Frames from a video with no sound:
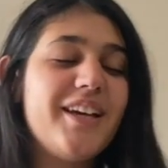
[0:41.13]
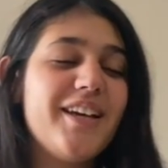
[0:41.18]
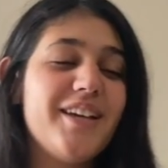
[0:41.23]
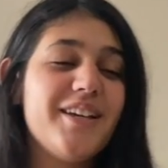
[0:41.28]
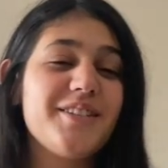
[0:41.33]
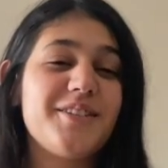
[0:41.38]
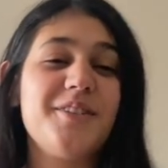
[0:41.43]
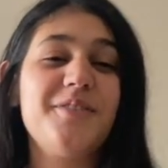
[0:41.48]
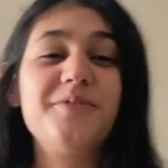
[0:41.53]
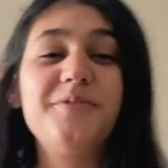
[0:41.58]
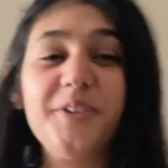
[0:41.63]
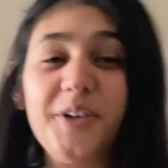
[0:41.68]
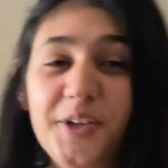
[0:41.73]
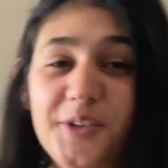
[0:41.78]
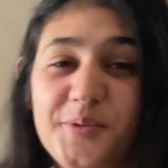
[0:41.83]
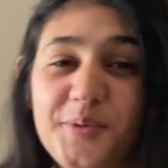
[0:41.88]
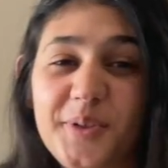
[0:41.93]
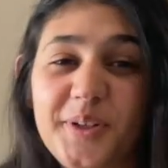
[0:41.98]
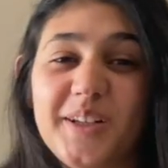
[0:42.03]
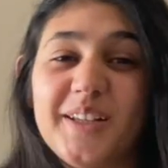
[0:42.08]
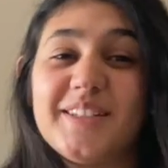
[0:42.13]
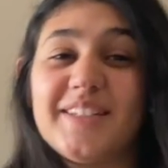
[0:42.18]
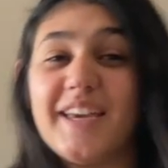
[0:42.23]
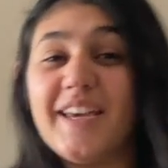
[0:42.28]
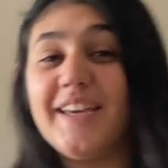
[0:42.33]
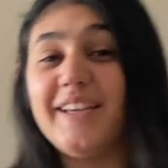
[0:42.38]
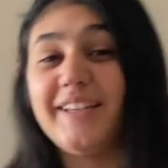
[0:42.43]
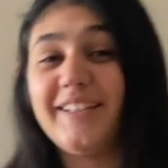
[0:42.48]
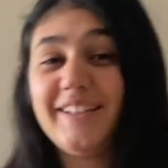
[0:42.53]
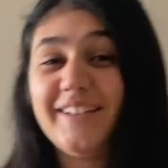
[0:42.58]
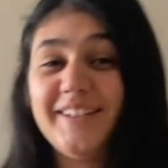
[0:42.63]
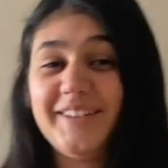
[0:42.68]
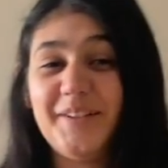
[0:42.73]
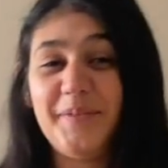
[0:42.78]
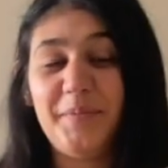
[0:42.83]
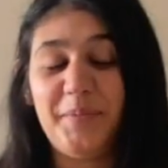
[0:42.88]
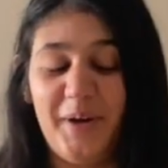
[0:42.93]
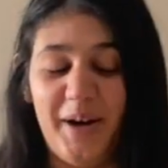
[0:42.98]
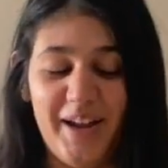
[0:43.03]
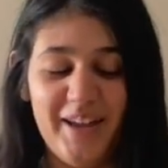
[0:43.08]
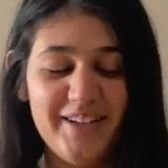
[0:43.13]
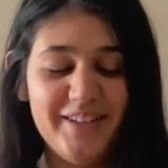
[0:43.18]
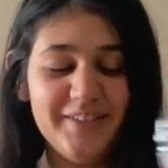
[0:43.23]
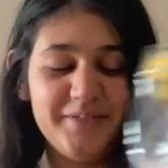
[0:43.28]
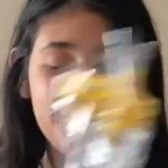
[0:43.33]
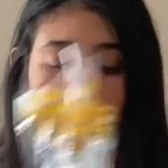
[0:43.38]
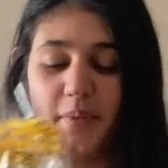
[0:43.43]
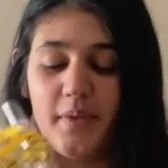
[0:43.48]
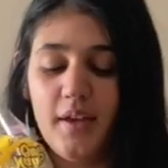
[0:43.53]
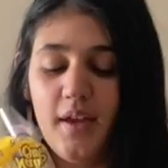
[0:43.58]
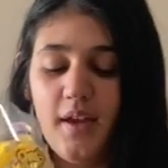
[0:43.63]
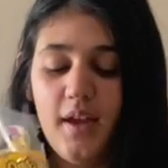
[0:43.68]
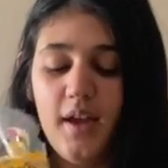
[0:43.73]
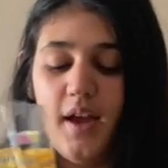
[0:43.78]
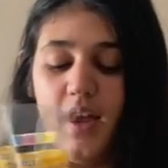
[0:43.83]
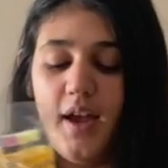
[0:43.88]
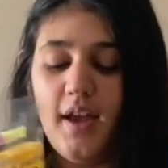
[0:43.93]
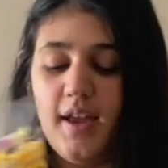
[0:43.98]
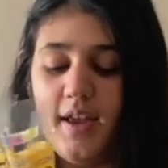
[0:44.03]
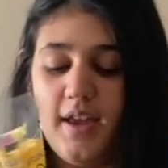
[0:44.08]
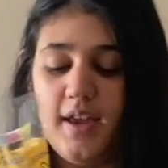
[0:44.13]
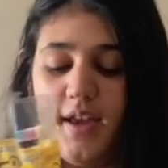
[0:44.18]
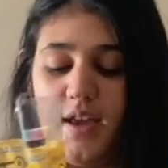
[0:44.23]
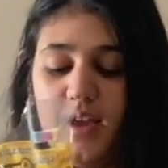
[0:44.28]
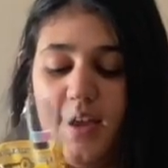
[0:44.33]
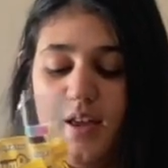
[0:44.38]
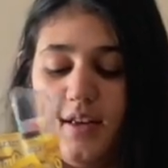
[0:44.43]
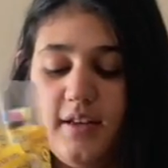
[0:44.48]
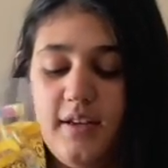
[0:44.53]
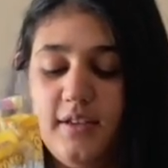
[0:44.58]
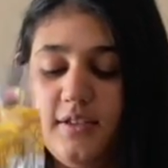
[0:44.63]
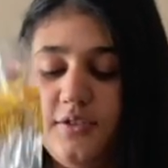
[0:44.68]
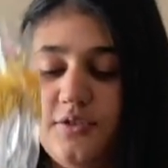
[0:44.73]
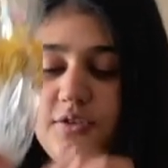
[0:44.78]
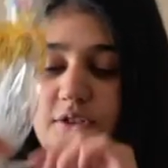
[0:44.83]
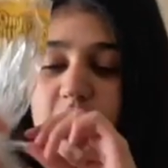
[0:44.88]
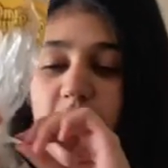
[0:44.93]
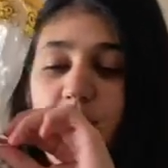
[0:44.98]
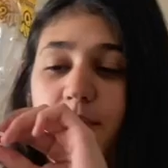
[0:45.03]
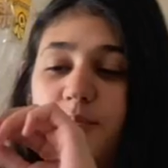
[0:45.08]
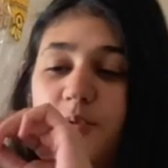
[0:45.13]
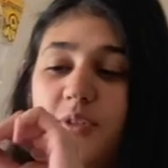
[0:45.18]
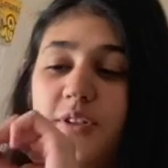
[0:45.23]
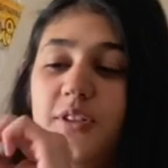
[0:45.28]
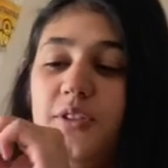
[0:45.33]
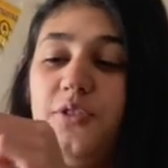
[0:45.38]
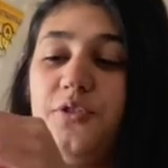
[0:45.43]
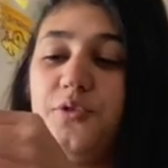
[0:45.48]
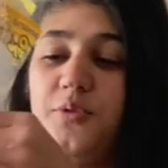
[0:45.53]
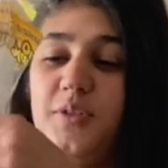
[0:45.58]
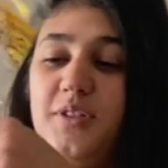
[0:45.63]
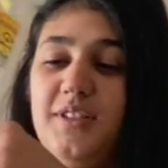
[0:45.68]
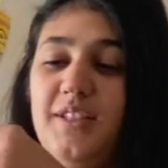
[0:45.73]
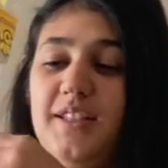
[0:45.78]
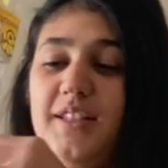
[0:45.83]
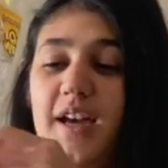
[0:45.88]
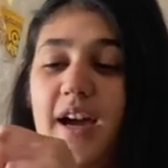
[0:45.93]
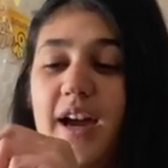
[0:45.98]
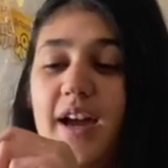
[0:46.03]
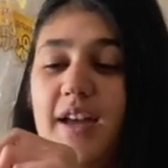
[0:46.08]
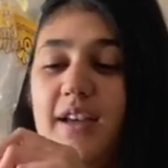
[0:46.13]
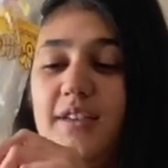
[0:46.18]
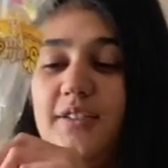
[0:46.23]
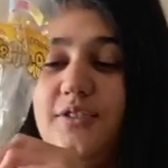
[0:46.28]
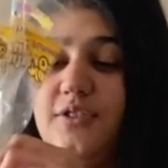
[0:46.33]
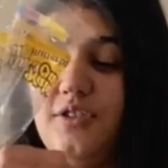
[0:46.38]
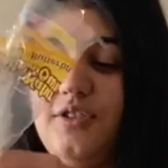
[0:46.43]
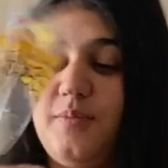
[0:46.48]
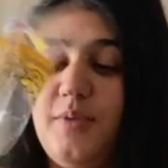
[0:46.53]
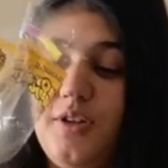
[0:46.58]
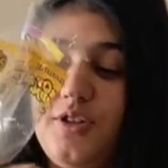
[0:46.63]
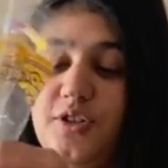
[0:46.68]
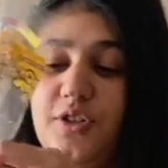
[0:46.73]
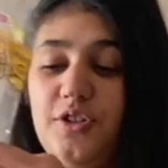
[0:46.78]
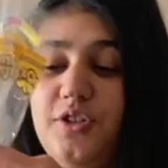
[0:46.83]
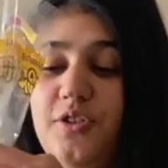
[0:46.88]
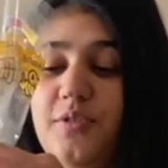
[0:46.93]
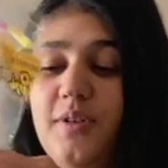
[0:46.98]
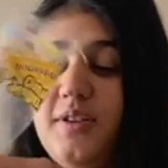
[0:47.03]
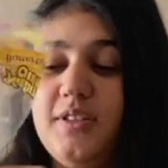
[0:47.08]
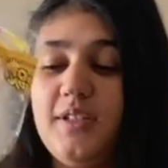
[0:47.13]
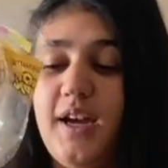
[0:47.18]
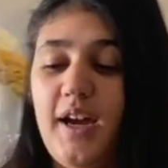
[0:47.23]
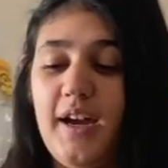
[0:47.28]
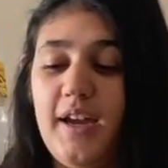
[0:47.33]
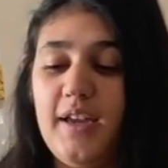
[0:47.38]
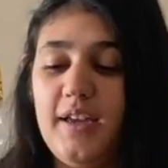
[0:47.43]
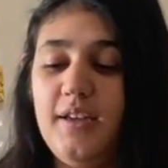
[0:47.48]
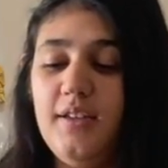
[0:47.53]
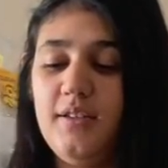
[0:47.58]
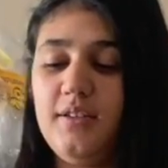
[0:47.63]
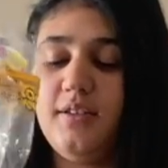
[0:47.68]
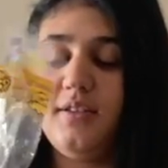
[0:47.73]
So first we're gonna take the bread, and it usually comes with a little twisty tie, so just make sure you untie it.